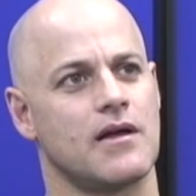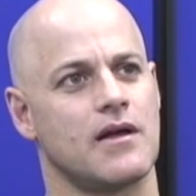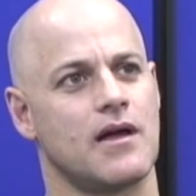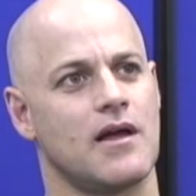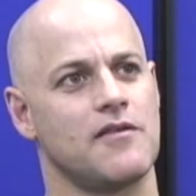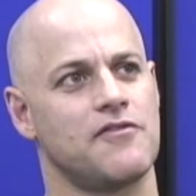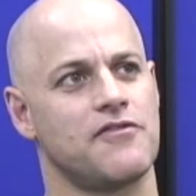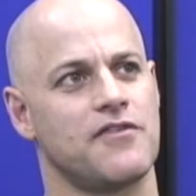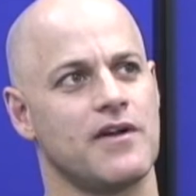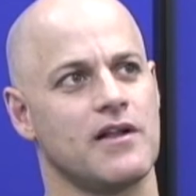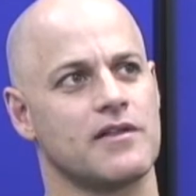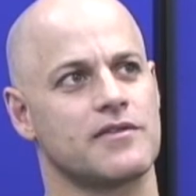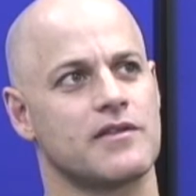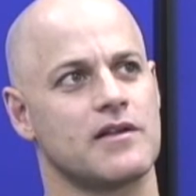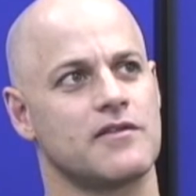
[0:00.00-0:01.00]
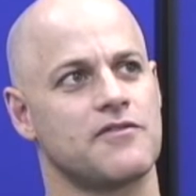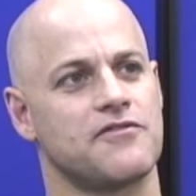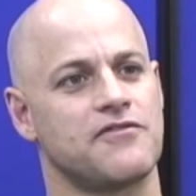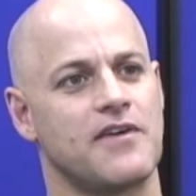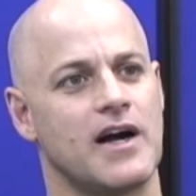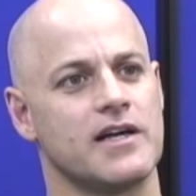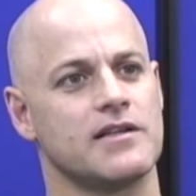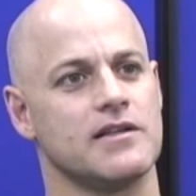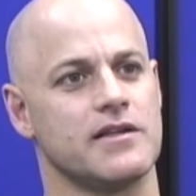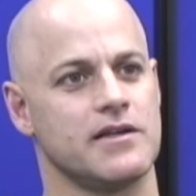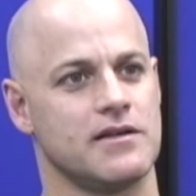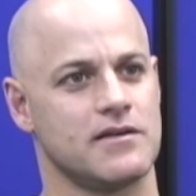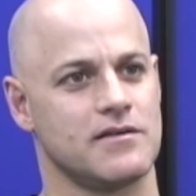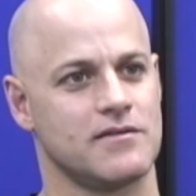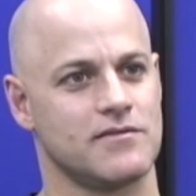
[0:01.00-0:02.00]
I felt that finally
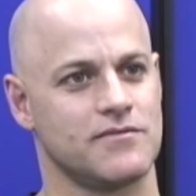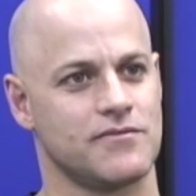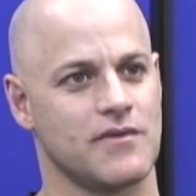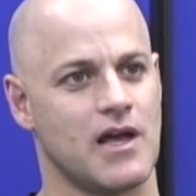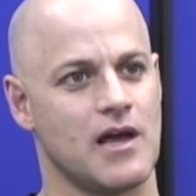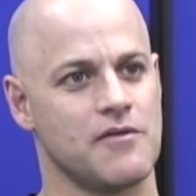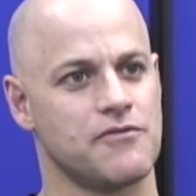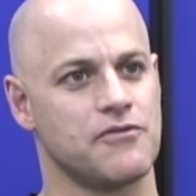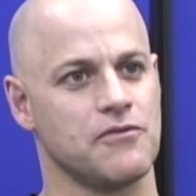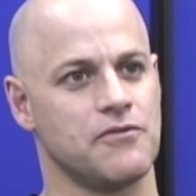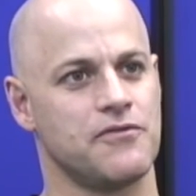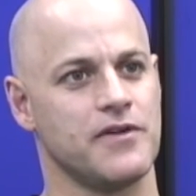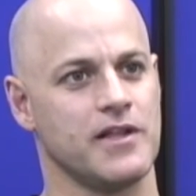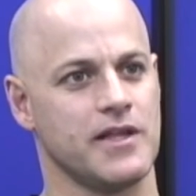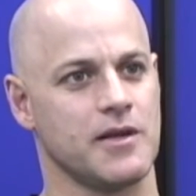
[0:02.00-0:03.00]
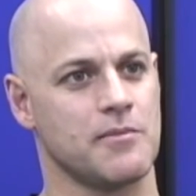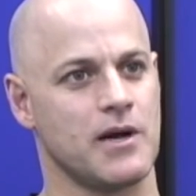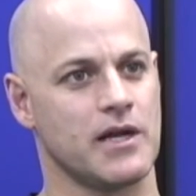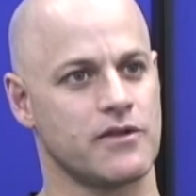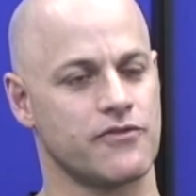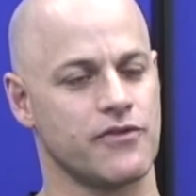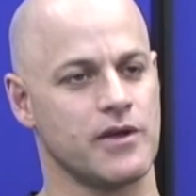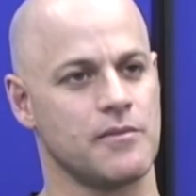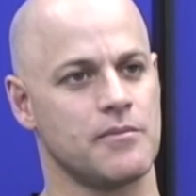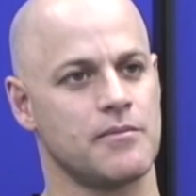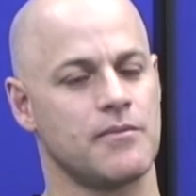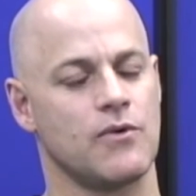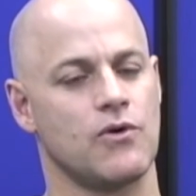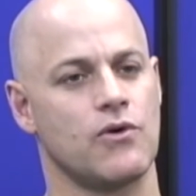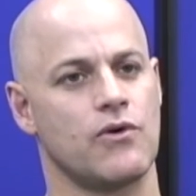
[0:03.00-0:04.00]
I'm fulfilling my dream,
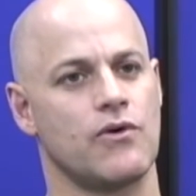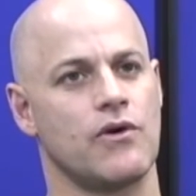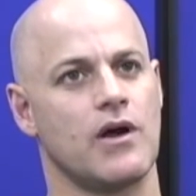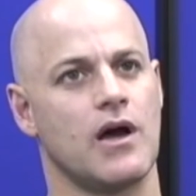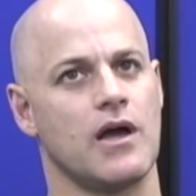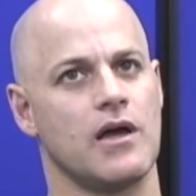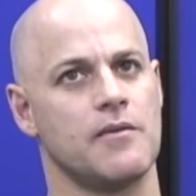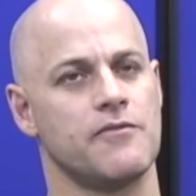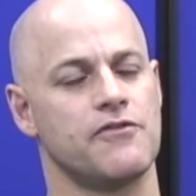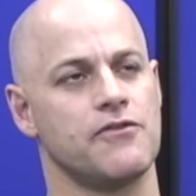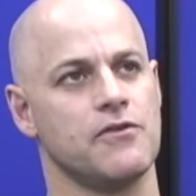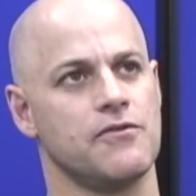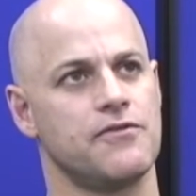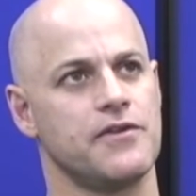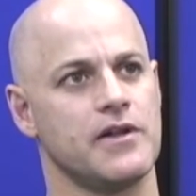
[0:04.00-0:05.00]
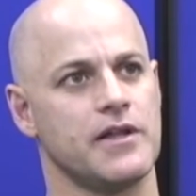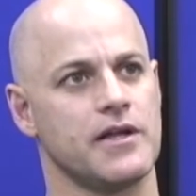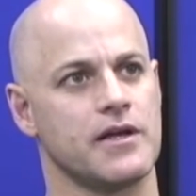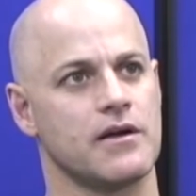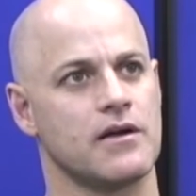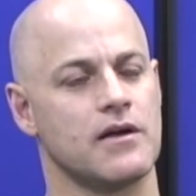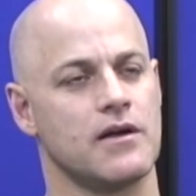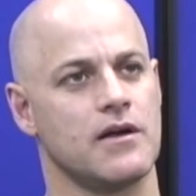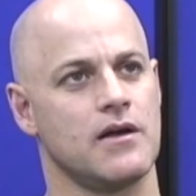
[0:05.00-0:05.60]
or I am fulfilling